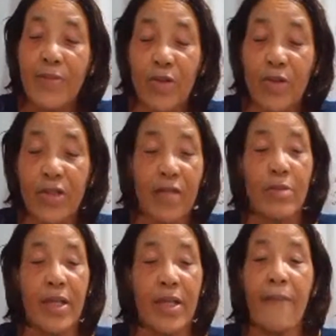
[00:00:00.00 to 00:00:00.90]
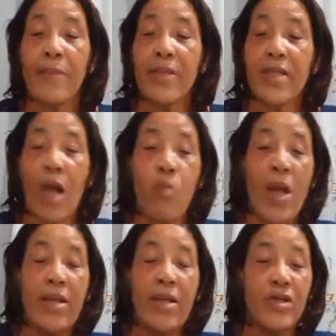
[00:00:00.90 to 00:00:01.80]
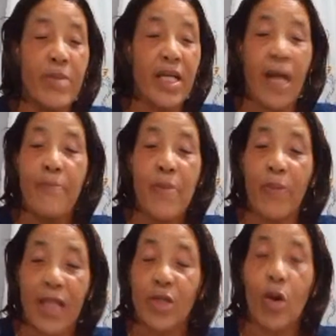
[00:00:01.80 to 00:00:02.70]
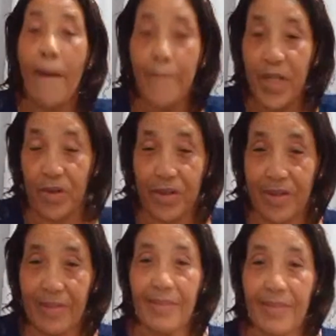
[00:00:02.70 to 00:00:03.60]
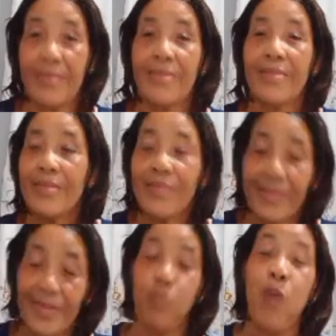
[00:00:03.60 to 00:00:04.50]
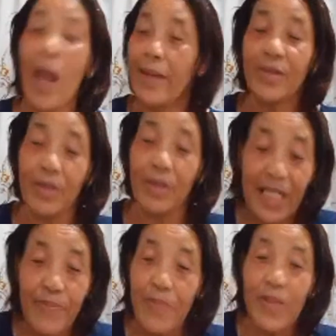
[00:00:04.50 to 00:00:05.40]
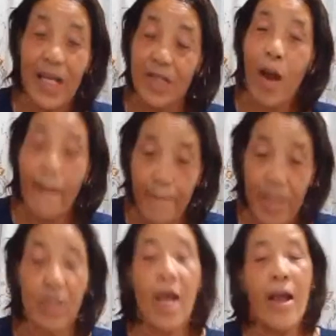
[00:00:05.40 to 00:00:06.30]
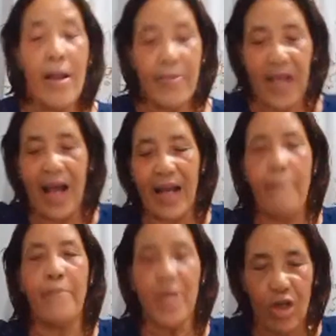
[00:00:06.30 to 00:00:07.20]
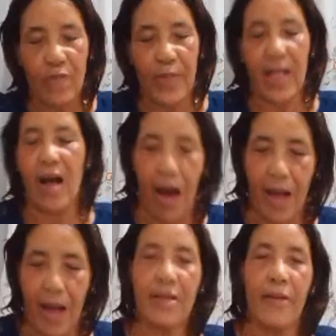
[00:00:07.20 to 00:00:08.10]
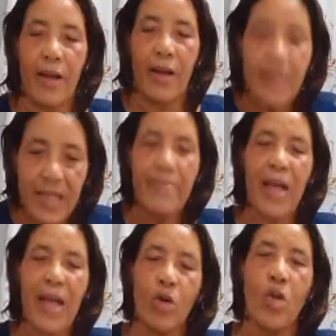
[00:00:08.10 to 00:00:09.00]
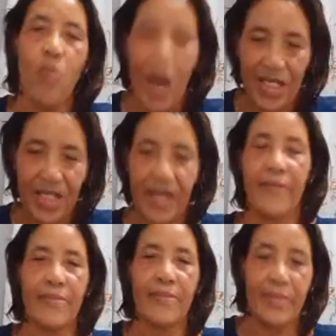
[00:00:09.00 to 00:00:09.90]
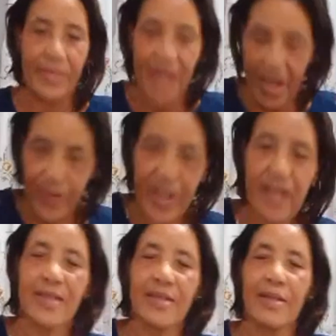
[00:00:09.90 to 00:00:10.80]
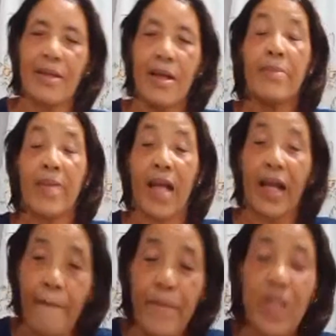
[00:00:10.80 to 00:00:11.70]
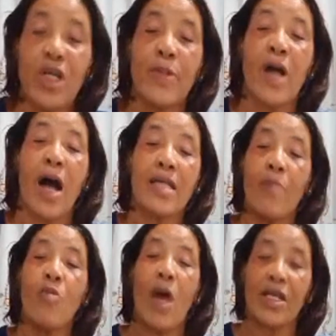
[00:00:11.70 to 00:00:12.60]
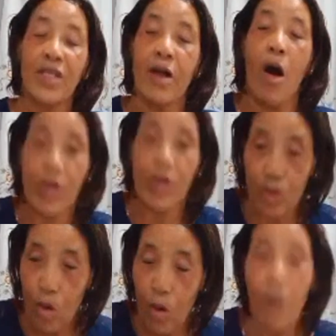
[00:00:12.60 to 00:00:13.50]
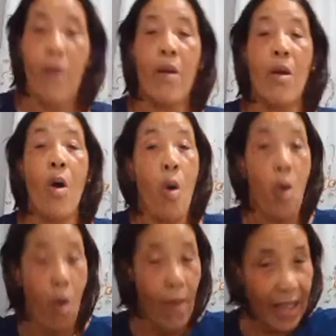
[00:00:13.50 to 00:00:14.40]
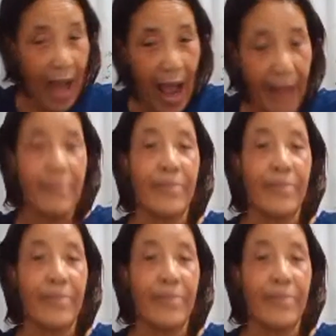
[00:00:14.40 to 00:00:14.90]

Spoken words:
said to me, when did Jamaican people get so ambitious? When did Jamaican people get so ambitious? They got ambitious because they're not only watching Netflix, they got ambitious because they're watching also Home and Garden,